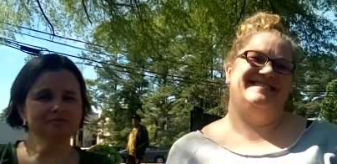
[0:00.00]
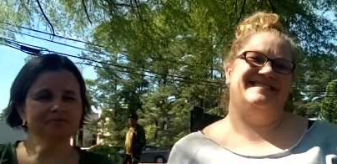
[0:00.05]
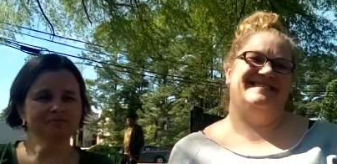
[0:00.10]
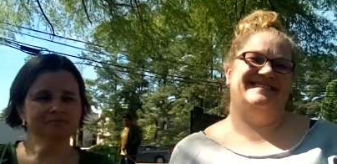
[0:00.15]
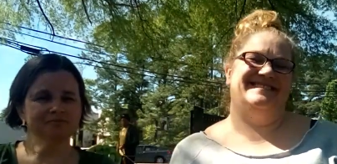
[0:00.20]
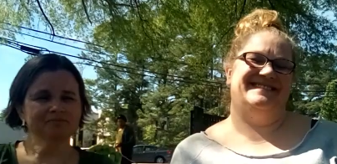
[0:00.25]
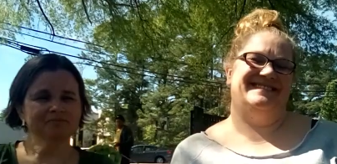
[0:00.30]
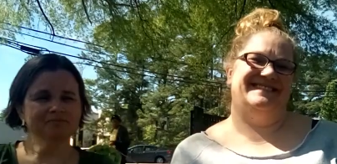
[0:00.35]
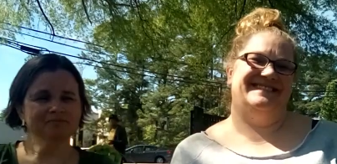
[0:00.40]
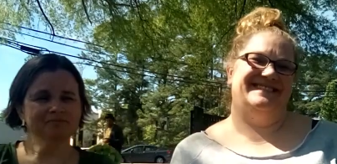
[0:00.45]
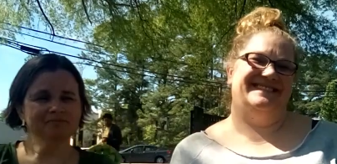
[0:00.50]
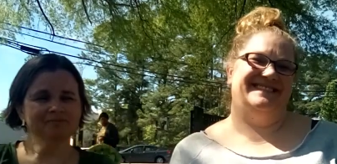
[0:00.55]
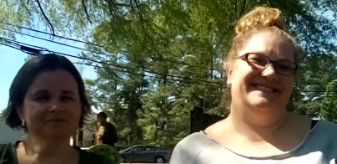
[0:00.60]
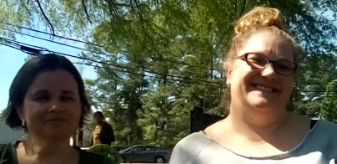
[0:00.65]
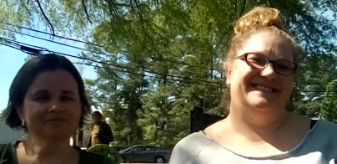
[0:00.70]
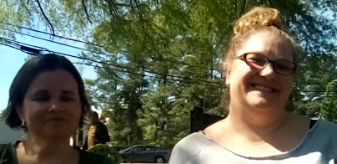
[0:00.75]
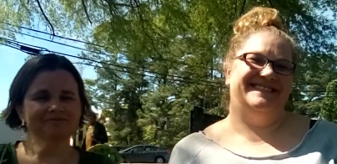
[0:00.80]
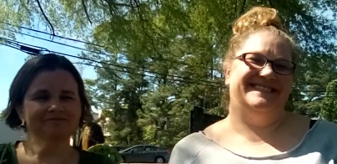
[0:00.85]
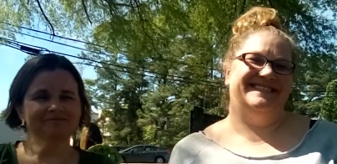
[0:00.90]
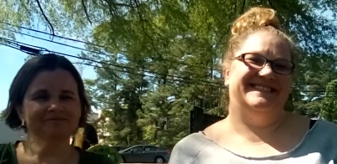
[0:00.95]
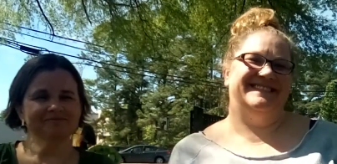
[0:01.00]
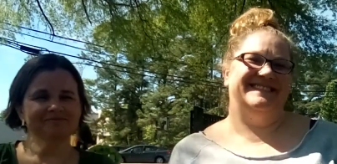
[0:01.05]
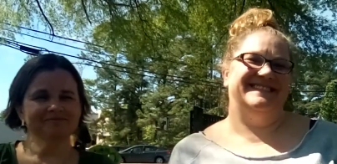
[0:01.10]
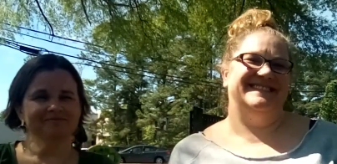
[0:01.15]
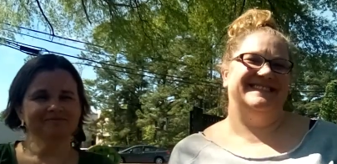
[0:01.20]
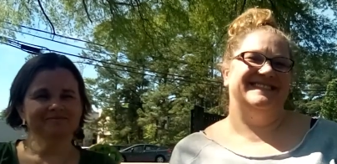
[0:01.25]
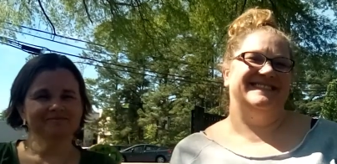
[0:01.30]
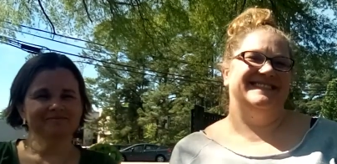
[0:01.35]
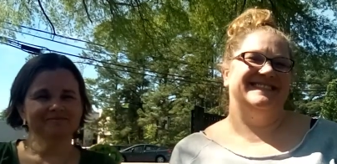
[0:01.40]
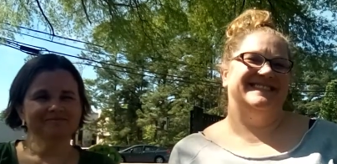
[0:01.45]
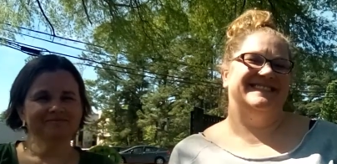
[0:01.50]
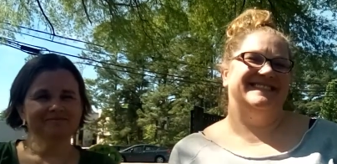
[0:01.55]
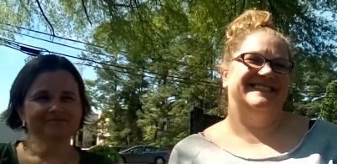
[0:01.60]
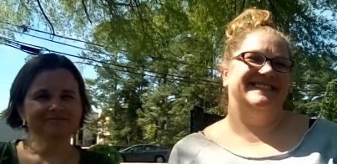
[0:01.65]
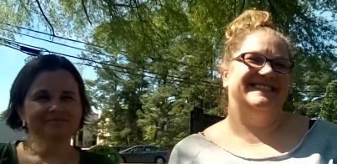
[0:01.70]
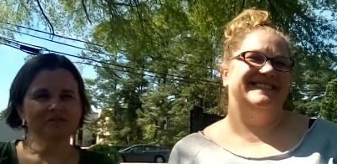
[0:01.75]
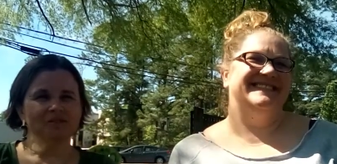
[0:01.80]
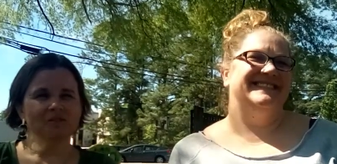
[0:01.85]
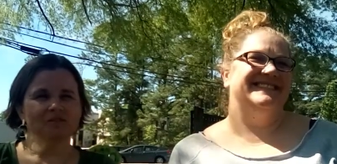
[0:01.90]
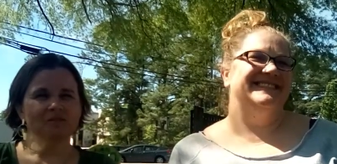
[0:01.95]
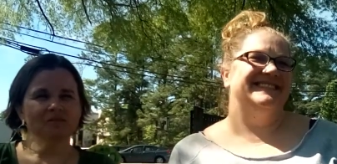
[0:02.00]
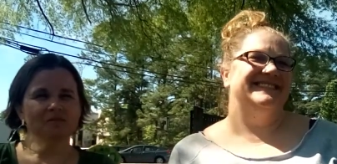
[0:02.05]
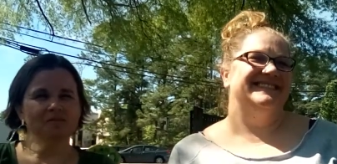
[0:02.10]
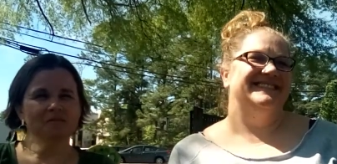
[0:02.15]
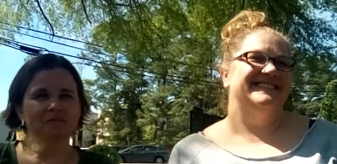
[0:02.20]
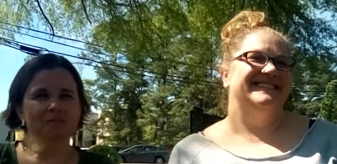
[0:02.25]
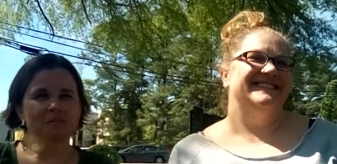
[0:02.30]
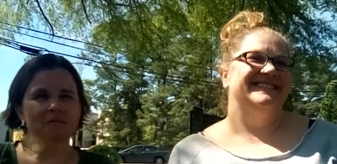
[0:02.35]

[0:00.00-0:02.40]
[no speech]